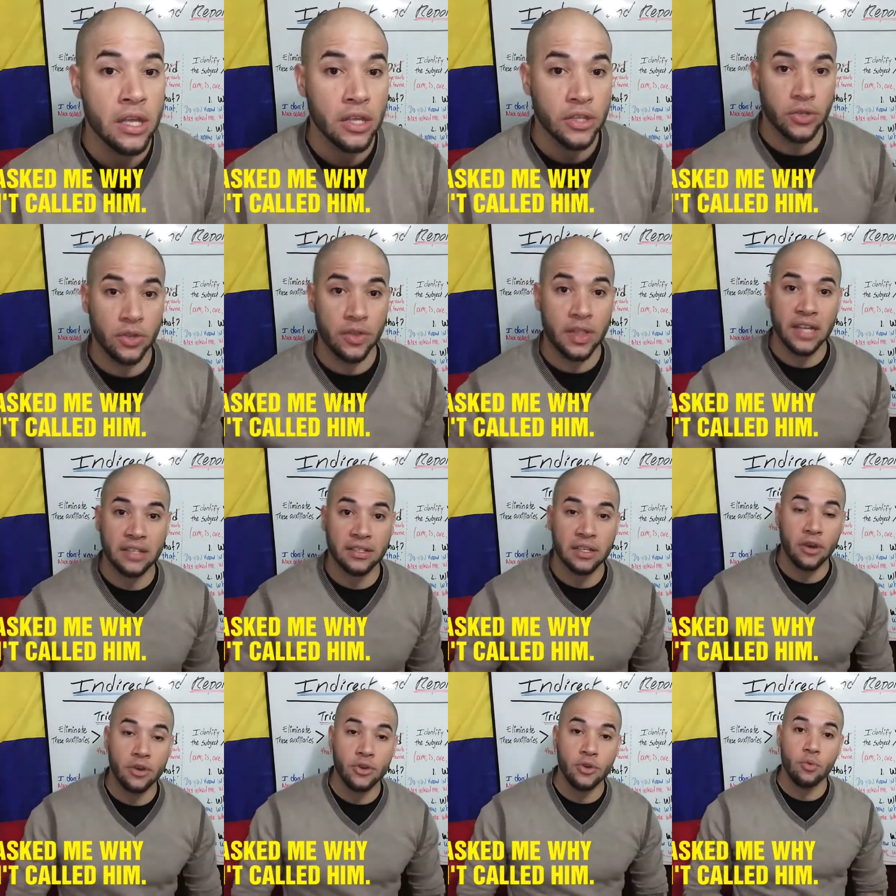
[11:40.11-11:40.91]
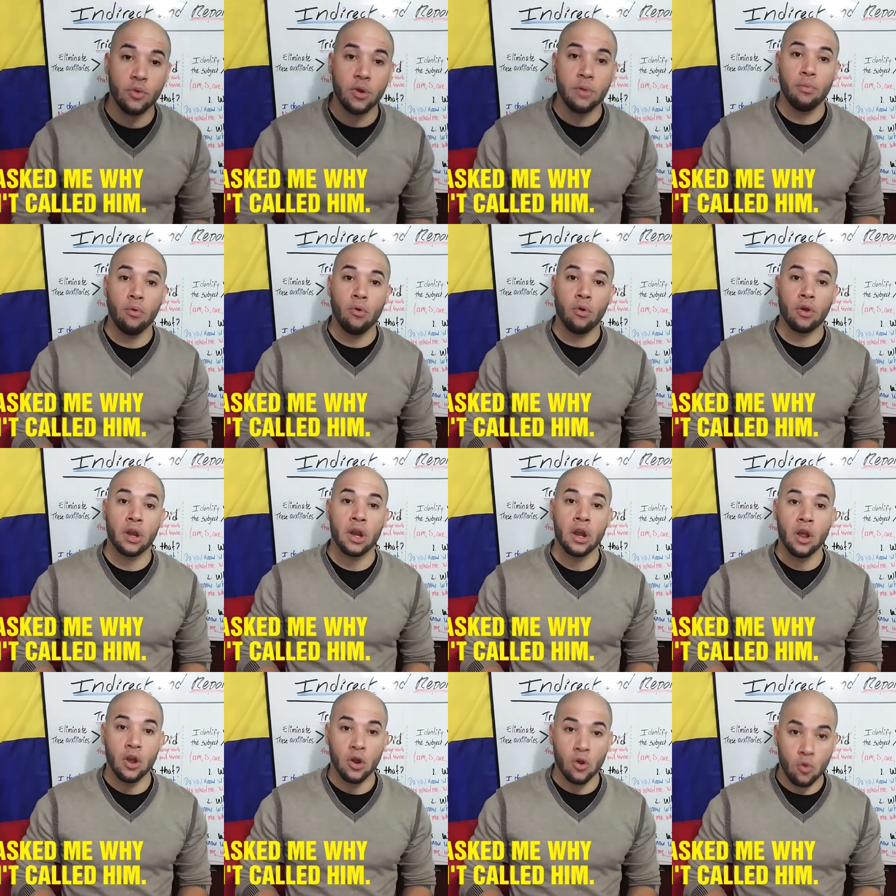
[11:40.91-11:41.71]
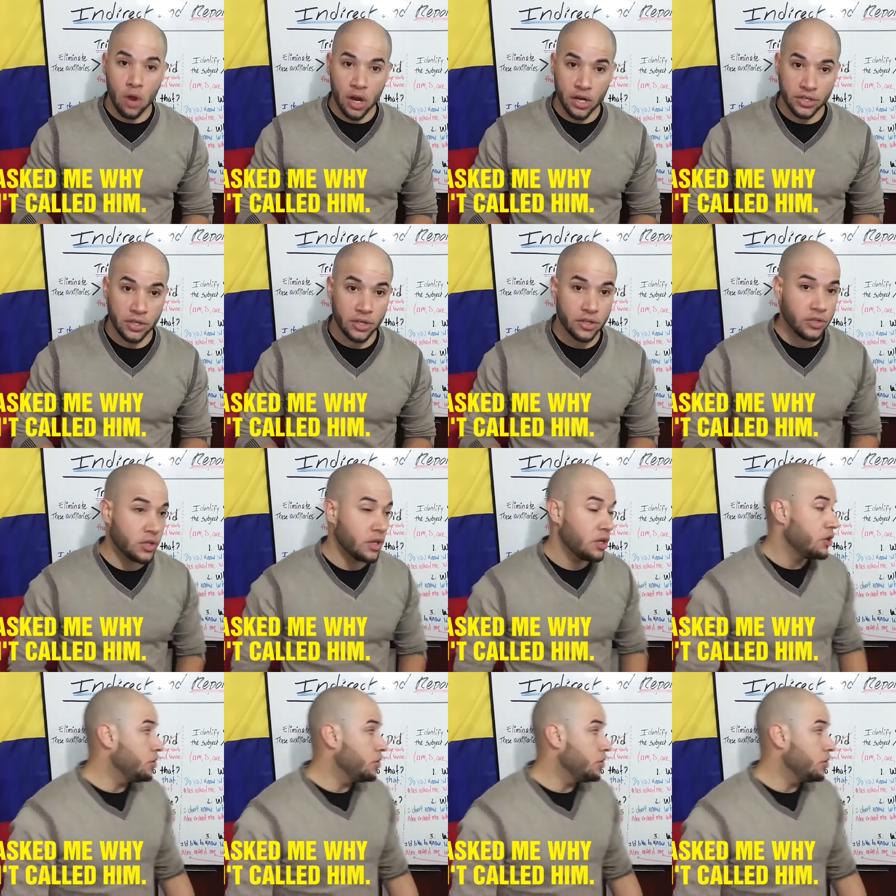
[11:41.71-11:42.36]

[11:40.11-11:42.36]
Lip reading: So that's how you report questions